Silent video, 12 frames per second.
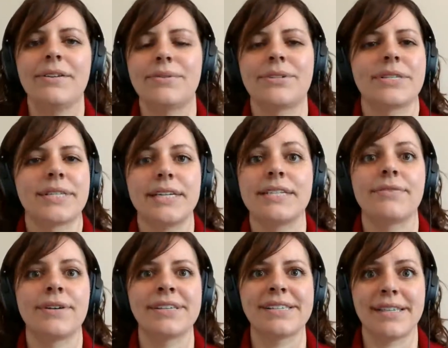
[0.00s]
you know, just a
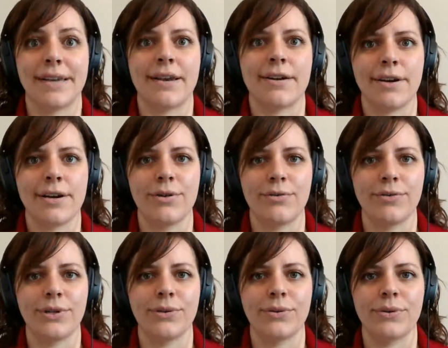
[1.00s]
different scenario
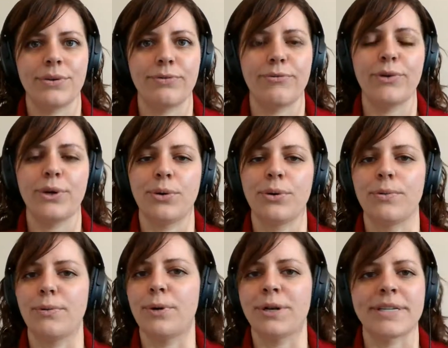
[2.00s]
for
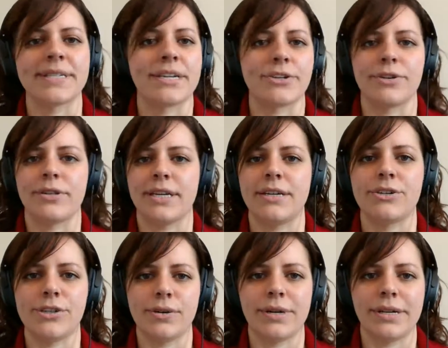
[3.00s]
your organization or the
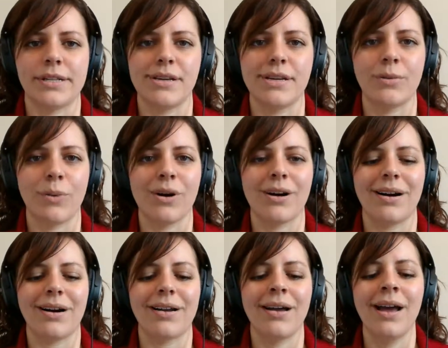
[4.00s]
issue area that you work
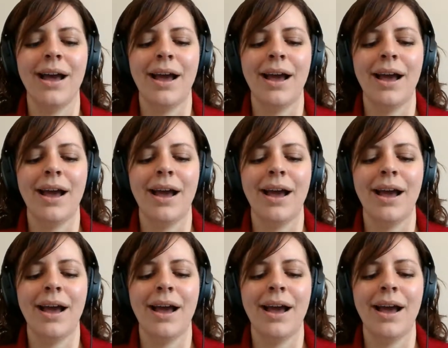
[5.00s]
on.